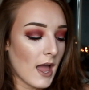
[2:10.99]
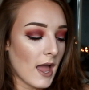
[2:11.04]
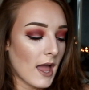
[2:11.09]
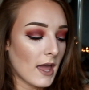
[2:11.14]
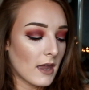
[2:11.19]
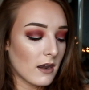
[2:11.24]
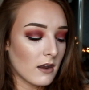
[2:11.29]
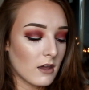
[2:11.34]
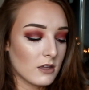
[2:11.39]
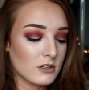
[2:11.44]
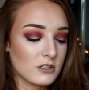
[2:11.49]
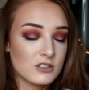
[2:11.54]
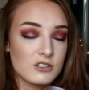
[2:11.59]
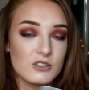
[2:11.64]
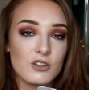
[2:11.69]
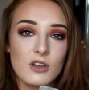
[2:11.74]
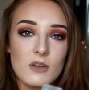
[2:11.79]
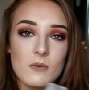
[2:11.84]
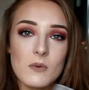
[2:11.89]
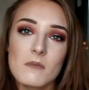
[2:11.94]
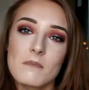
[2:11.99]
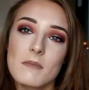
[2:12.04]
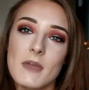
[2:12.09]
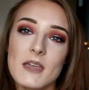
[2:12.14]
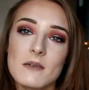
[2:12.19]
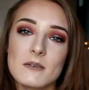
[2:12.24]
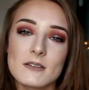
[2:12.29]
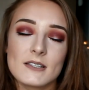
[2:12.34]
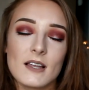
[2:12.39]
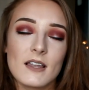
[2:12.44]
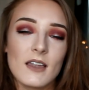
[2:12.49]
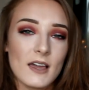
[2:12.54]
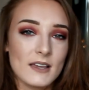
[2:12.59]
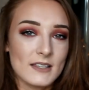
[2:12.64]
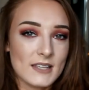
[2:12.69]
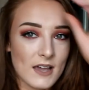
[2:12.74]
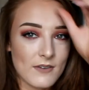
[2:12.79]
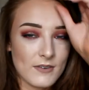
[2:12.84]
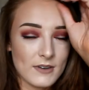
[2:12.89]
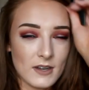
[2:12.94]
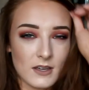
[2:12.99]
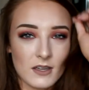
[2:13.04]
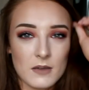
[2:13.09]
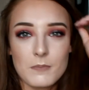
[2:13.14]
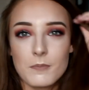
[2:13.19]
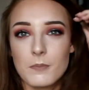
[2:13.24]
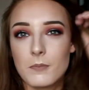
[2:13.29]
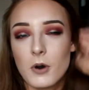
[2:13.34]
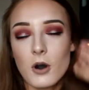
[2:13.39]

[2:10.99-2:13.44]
and I just took it with me because I liked having like a